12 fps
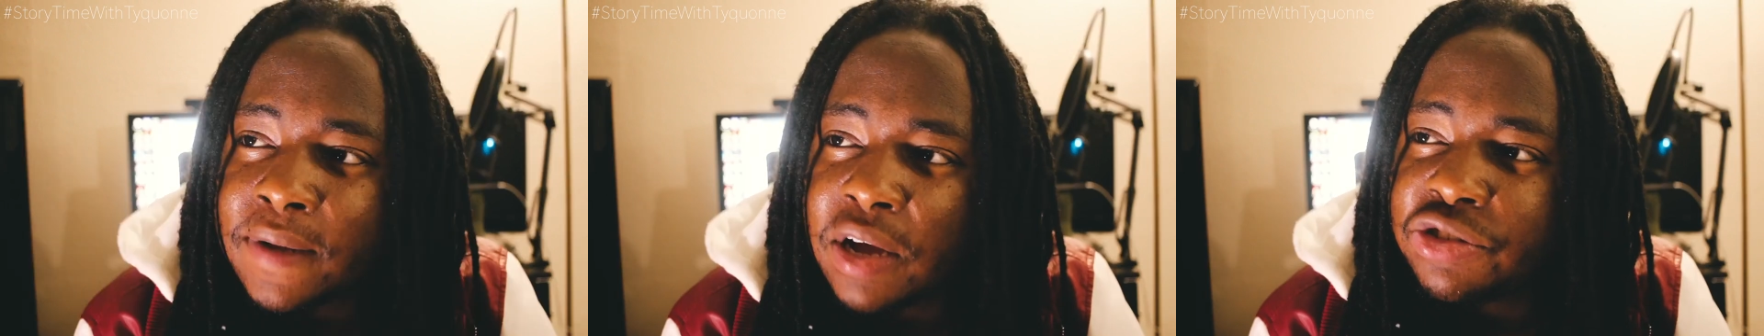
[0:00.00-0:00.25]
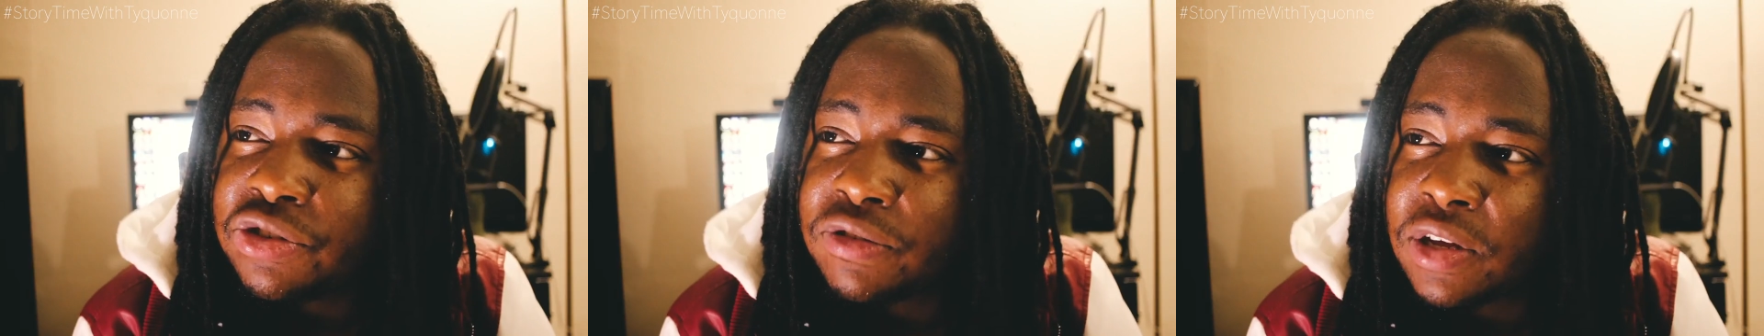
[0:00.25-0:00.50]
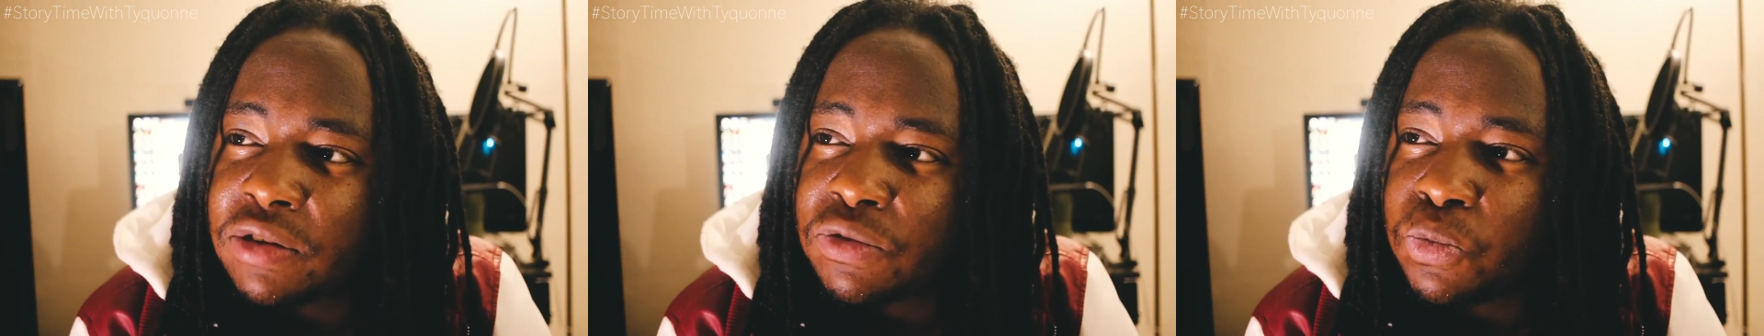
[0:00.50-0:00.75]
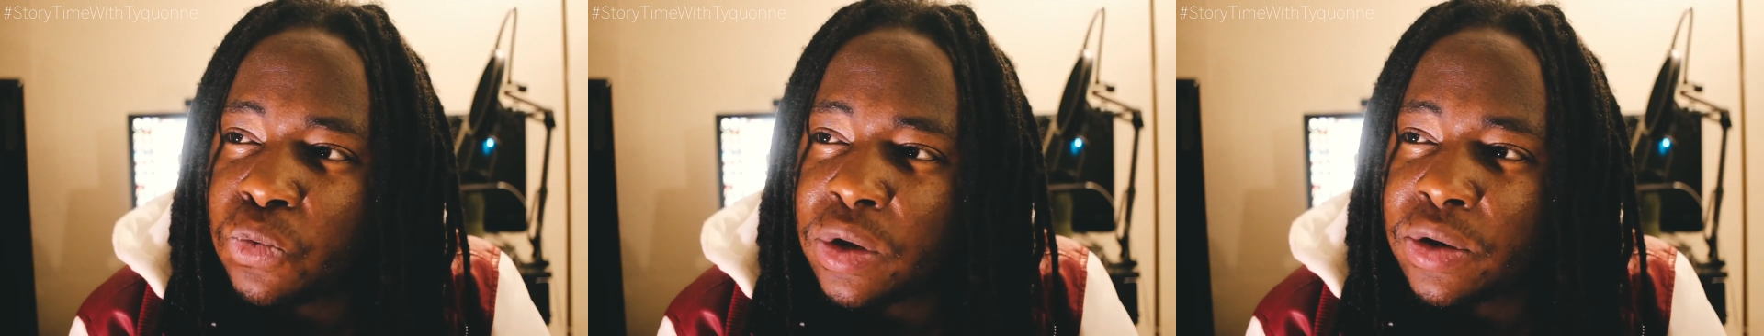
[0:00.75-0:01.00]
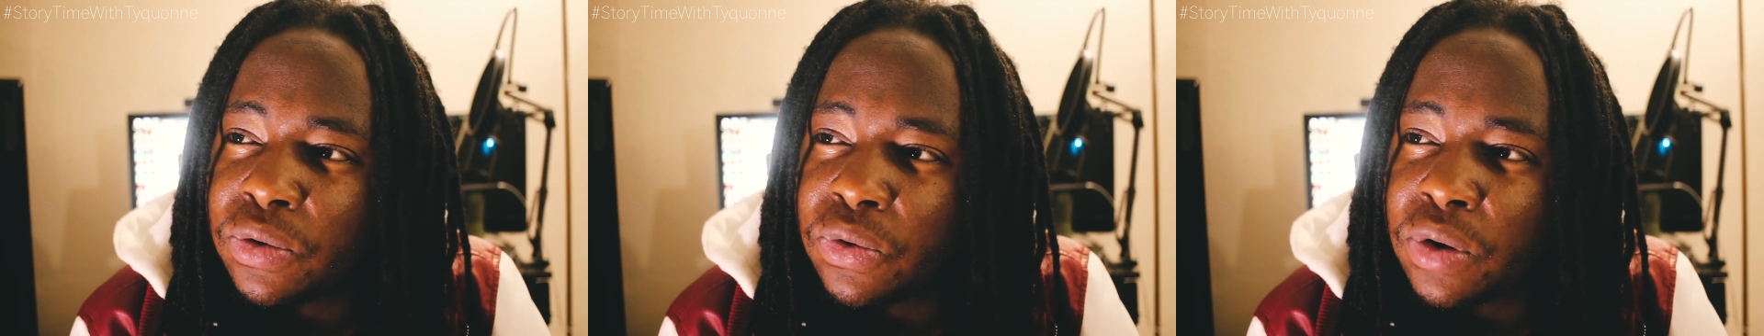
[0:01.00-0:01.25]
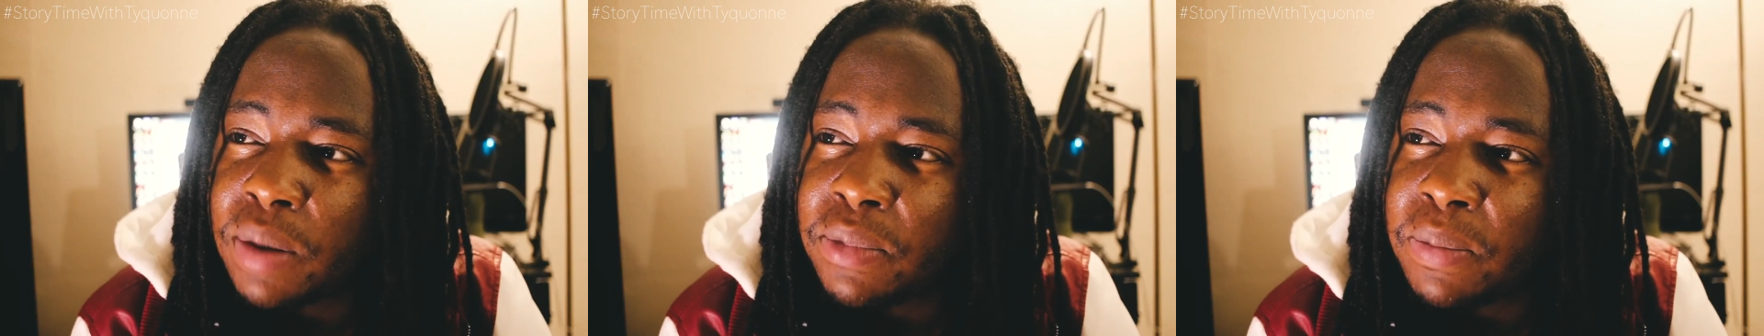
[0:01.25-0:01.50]
I should take one of
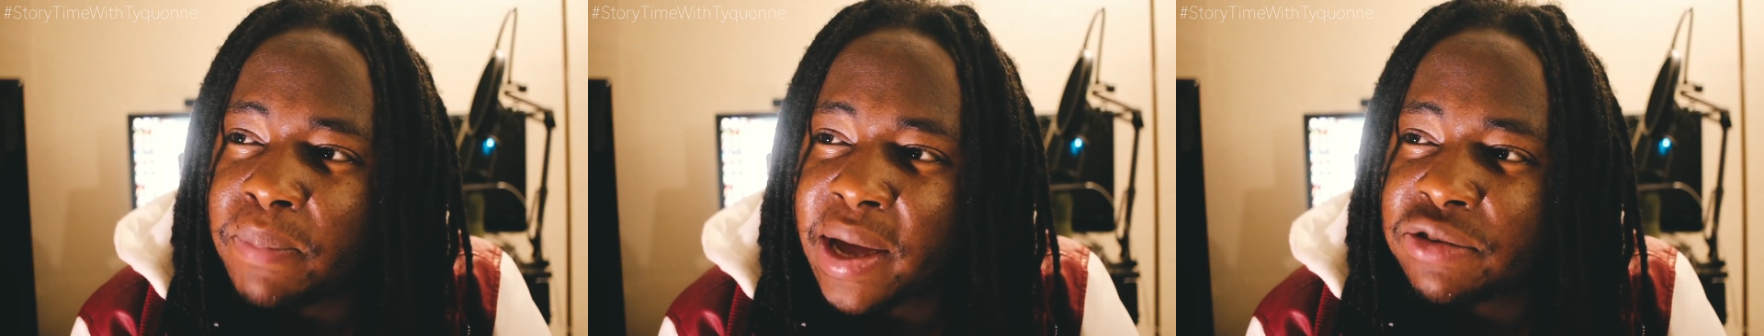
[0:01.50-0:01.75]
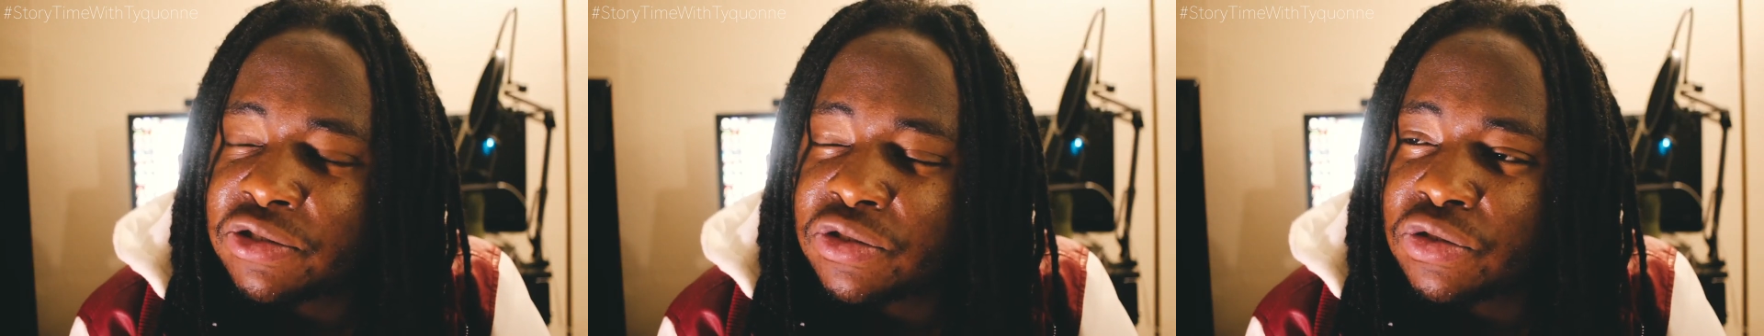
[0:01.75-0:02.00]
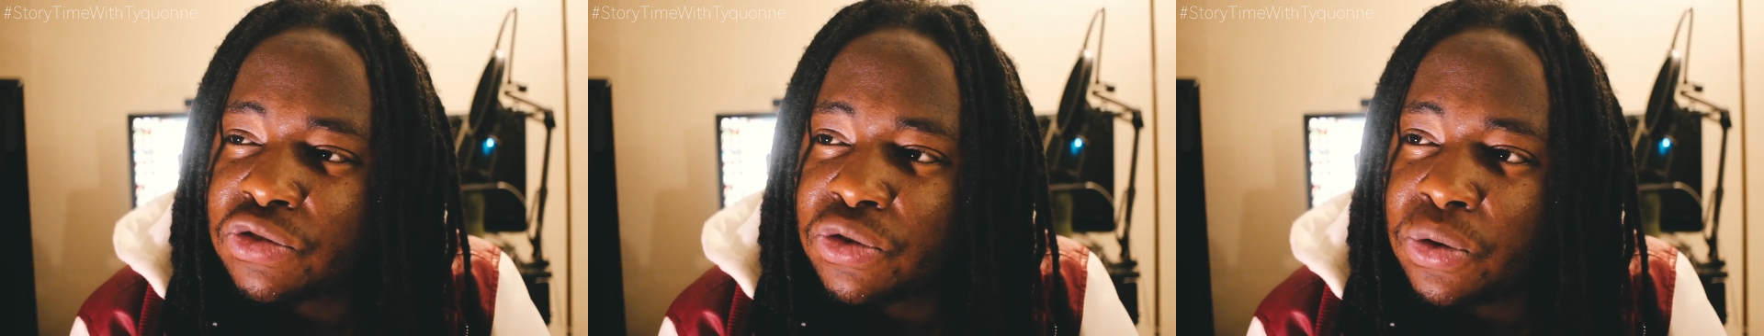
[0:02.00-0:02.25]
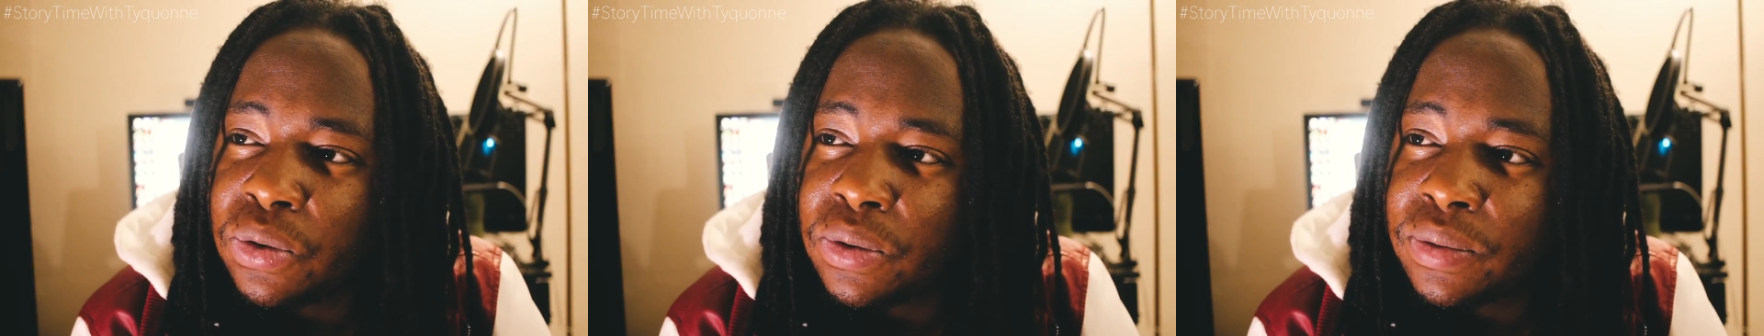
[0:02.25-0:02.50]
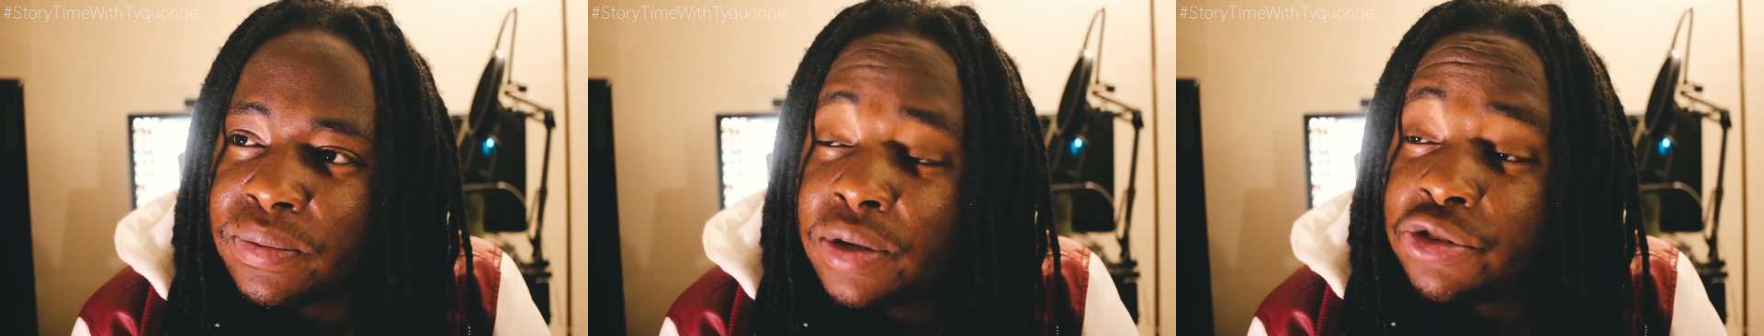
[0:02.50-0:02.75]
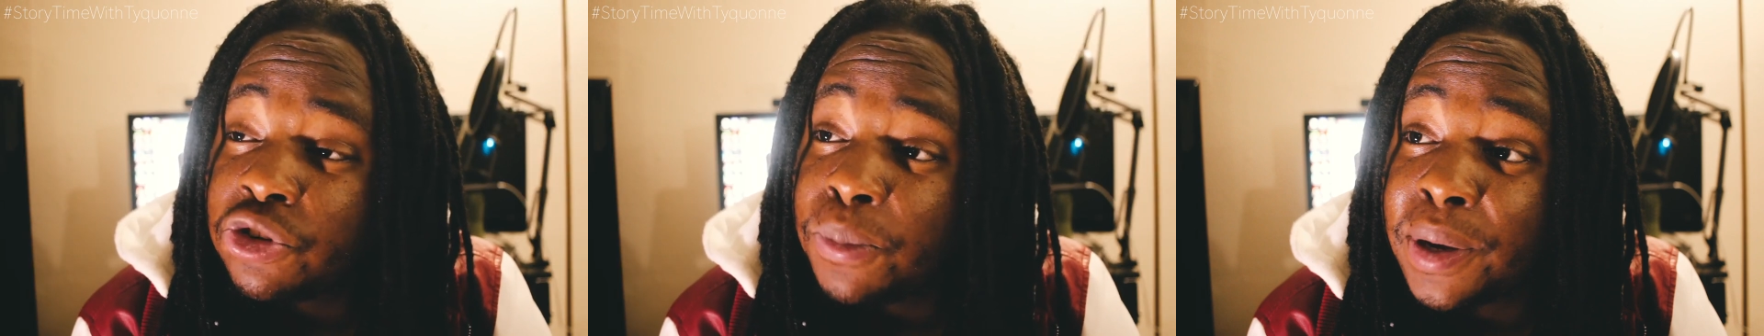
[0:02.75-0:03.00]
grandma matches to school
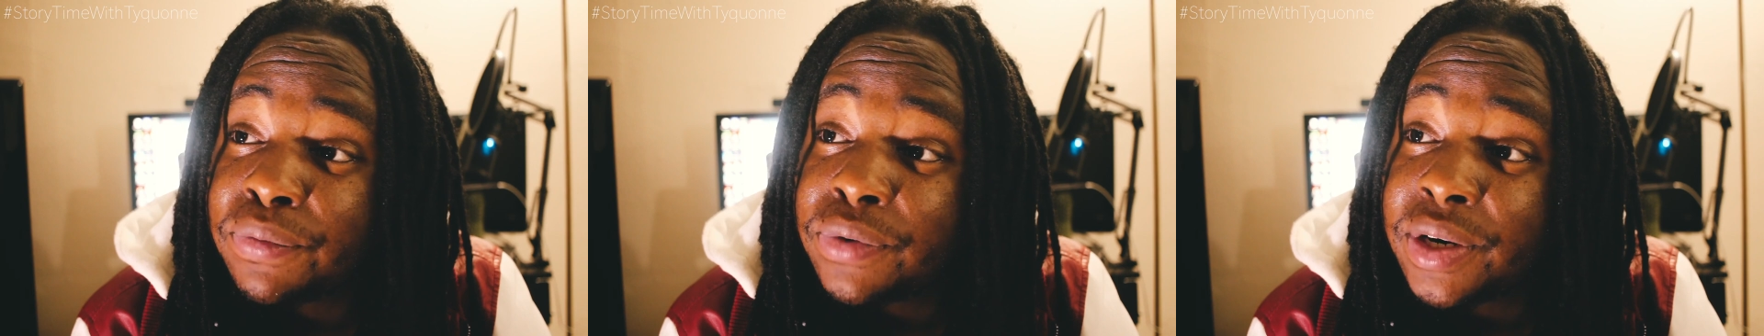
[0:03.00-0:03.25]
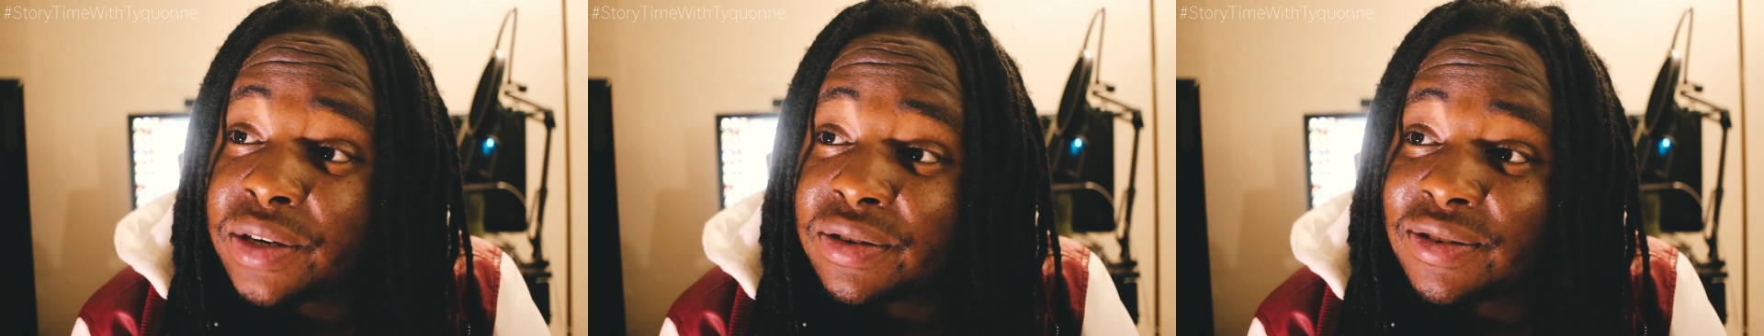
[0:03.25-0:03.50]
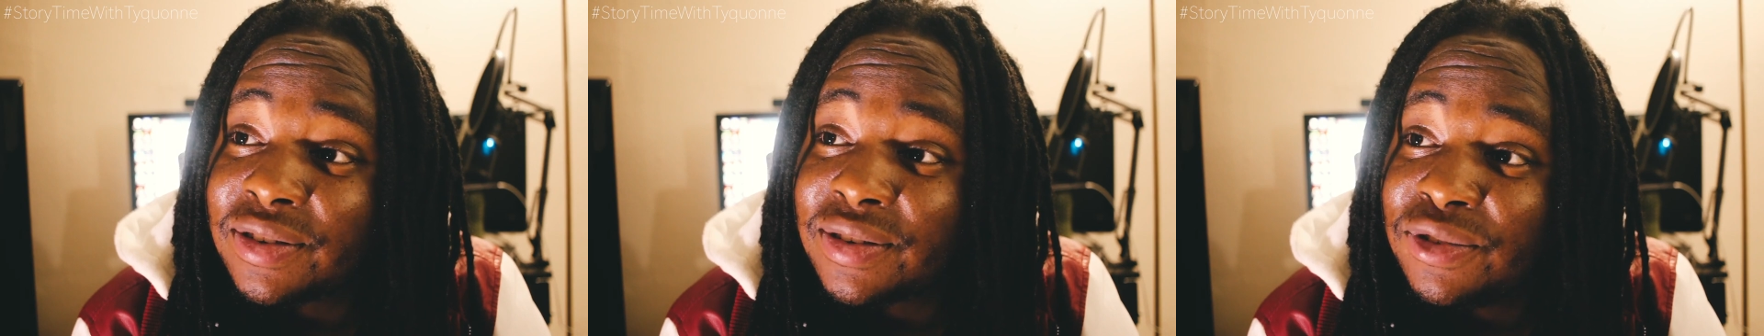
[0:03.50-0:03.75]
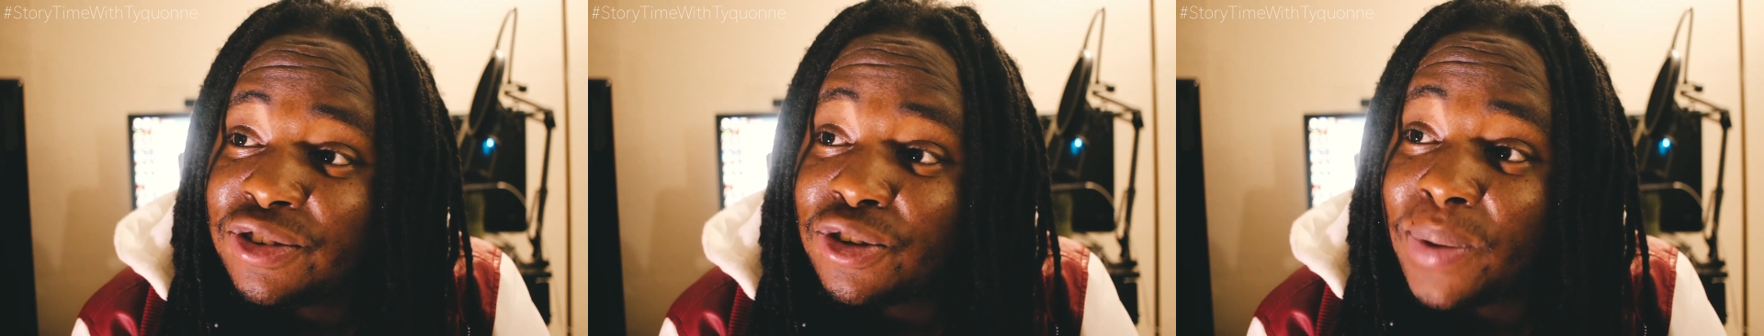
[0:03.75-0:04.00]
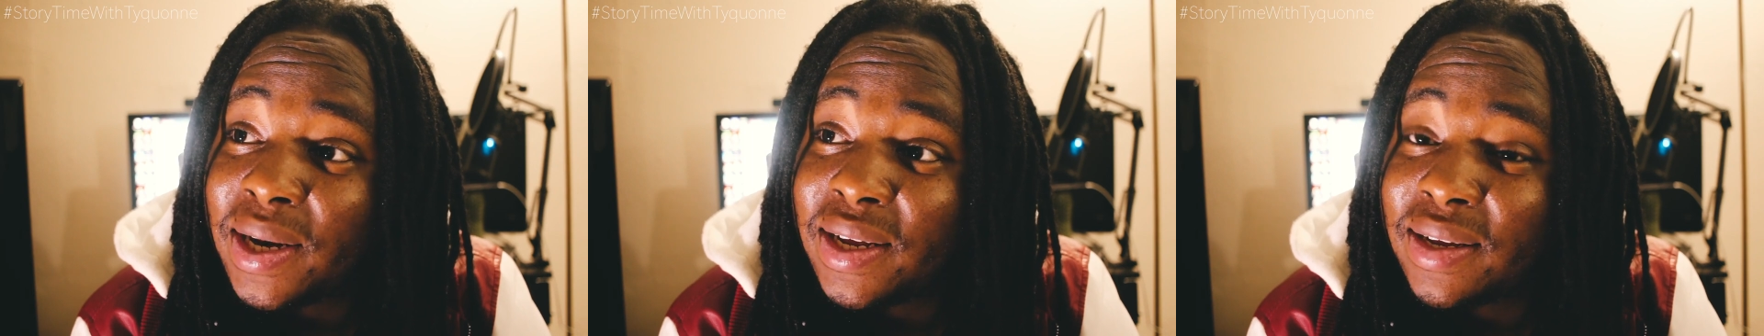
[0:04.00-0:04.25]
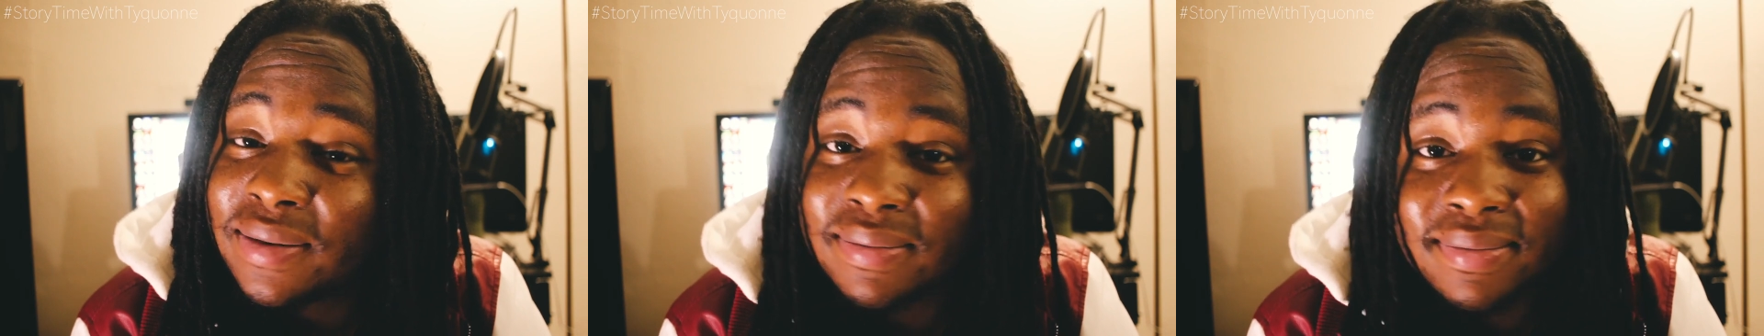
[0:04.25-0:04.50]
and show my friends. So I did.